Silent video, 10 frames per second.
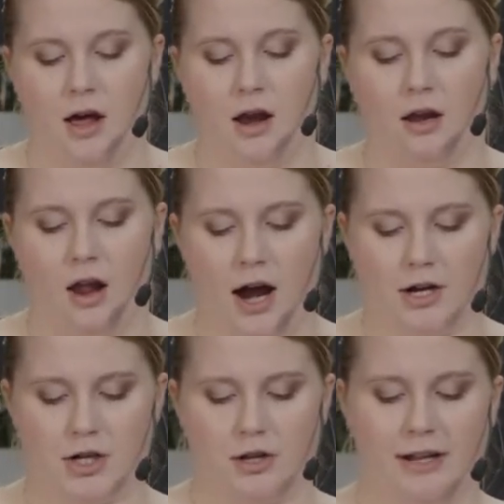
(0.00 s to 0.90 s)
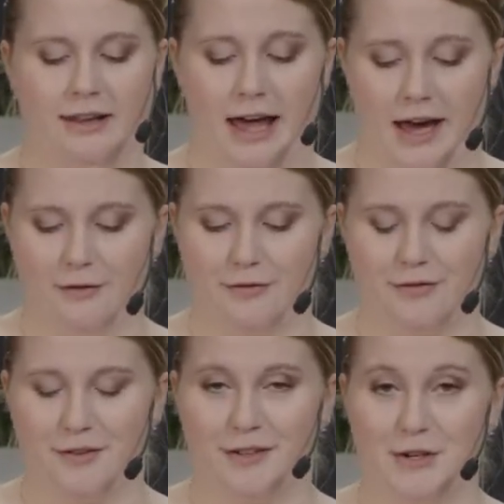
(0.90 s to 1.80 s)
larger than
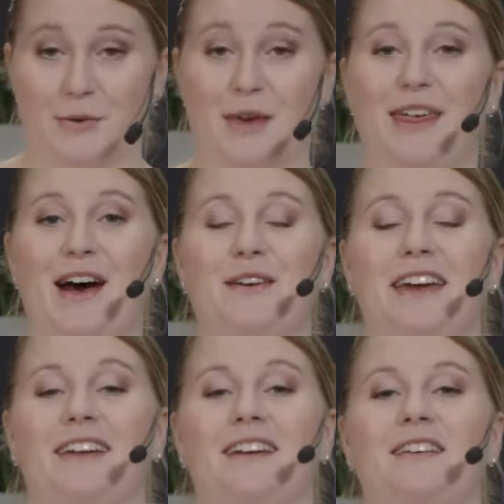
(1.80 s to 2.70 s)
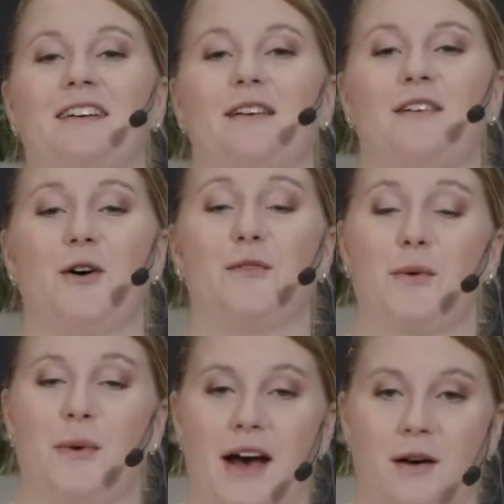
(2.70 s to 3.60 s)
life without getting
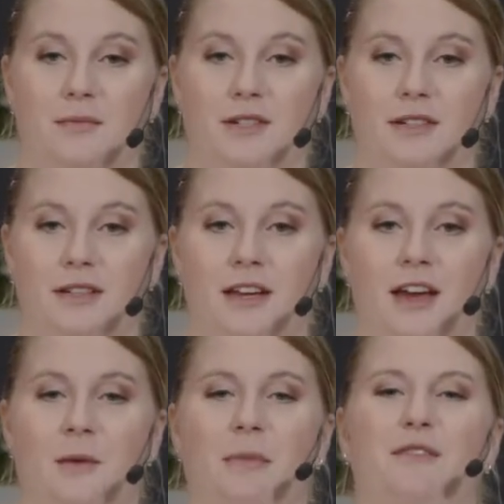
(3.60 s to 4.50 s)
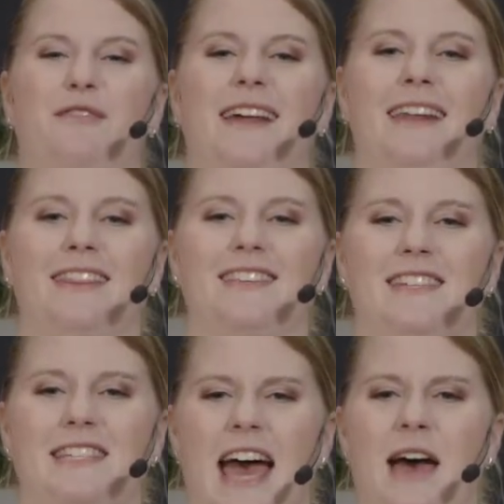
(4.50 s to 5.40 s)
overwhelmed, by feeling the
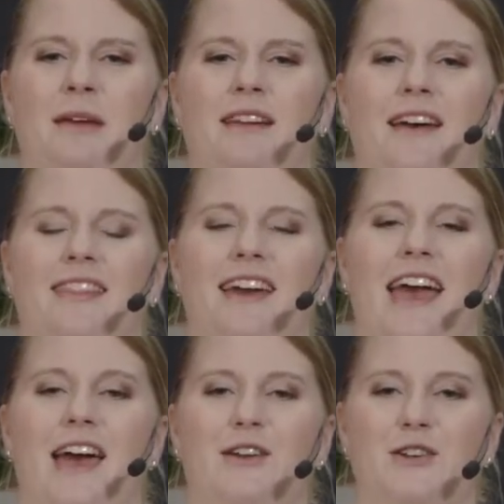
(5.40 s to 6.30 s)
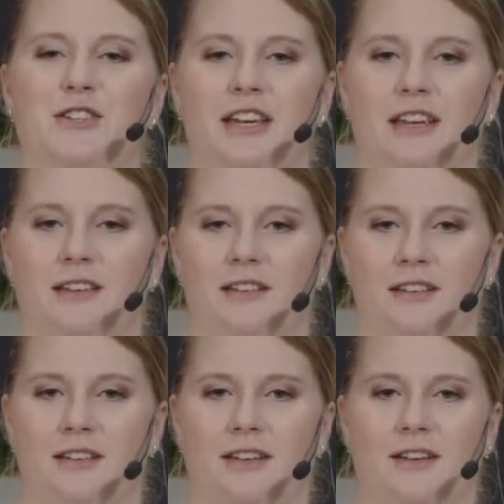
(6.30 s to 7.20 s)
stamina and the energy
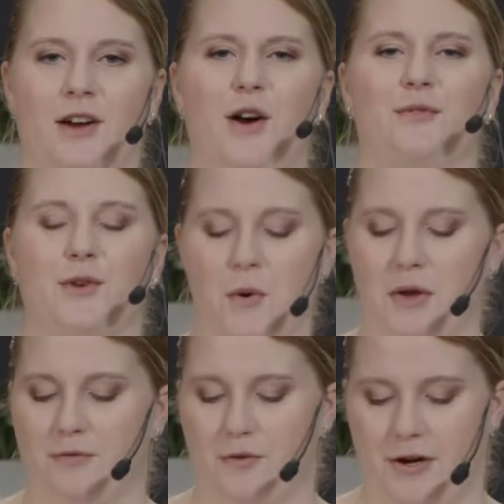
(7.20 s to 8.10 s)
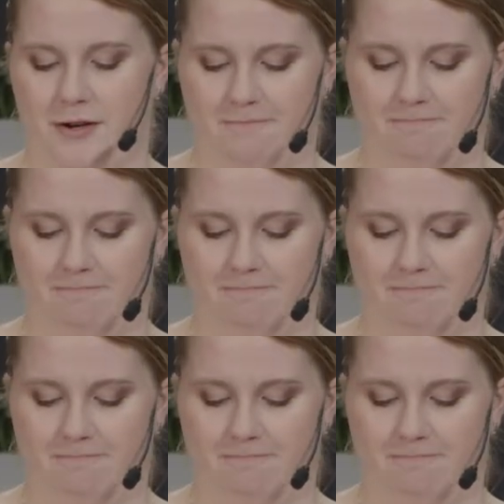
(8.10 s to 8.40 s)
of going for it.